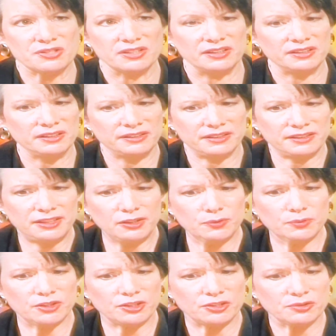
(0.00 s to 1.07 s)
that he
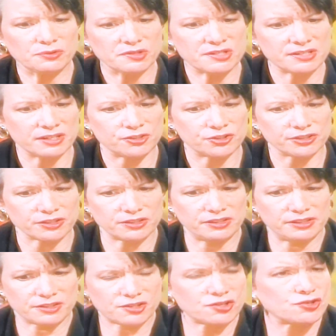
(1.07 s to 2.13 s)
would use such
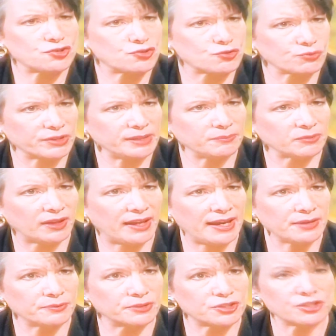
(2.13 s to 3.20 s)
extreme
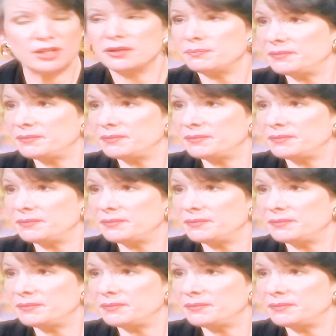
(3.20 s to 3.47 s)
language